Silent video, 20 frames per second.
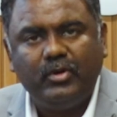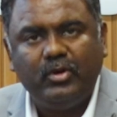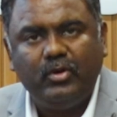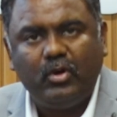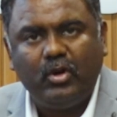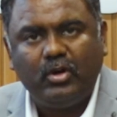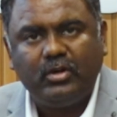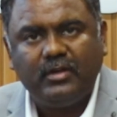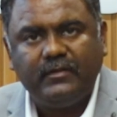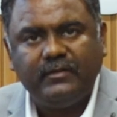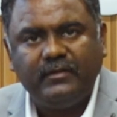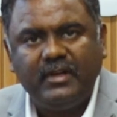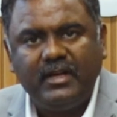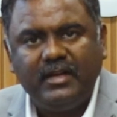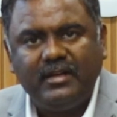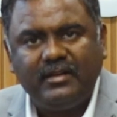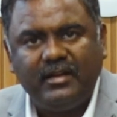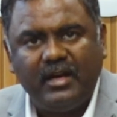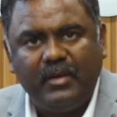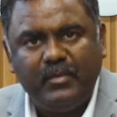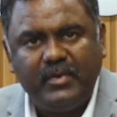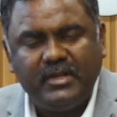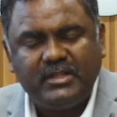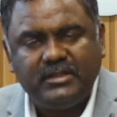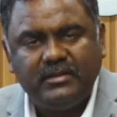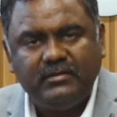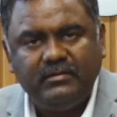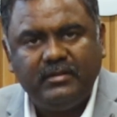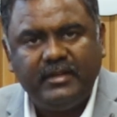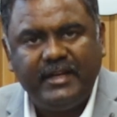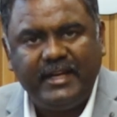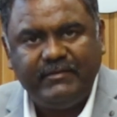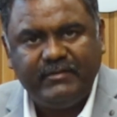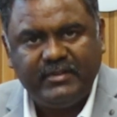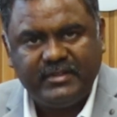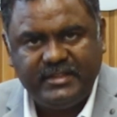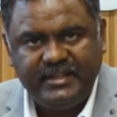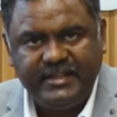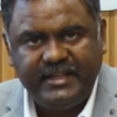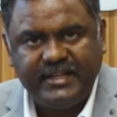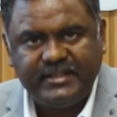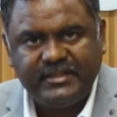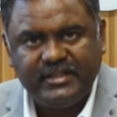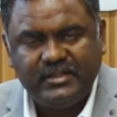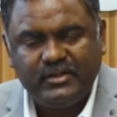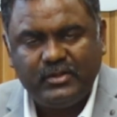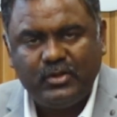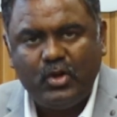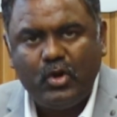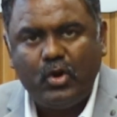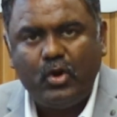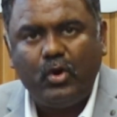a lot of cumbersome investigations